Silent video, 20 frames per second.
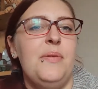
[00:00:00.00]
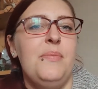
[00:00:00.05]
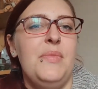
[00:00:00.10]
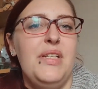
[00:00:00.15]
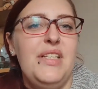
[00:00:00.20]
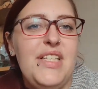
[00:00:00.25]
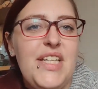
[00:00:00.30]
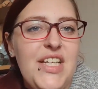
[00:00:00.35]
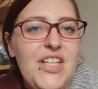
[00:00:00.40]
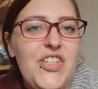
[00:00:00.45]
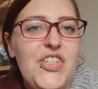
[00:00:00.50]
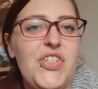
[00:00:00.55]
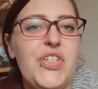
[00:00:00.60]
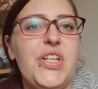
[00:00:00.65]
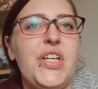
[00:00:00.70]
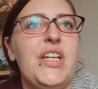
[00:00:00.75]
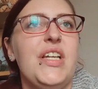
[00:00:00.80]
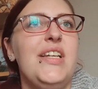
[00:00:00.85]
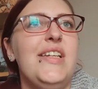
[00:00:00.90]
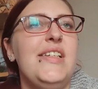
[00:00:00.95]

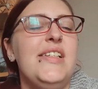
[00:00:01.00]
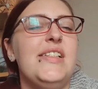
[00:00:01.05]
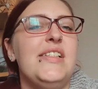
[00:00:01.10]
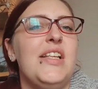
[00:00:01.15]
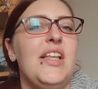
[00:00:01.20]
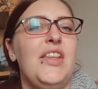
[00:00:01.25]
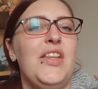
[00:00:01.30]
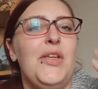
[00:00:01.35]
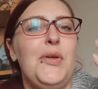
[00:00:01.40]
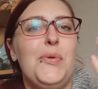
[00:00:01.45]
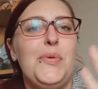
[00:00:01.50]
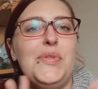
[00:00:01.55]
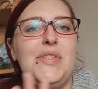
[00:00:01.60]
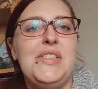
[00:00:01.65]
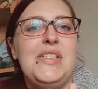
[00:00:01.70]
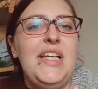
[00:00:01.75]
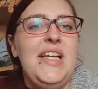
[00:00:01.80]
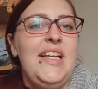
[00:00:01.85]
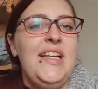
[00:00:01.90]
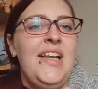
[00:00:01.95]
Medicis and the
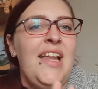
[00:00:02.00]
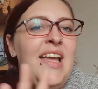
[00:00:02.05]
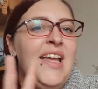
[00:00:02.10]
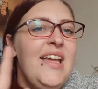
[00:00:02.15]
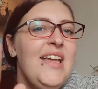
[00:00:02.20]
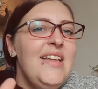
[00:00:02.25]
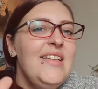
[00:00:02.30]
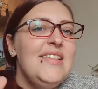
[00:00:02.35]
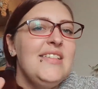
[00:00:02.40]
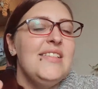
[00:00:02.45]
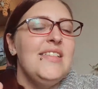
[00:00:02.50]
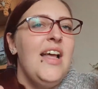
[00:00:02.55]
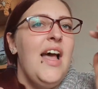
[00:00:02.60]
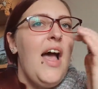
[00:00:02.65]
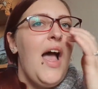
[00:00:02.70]
Orsinis.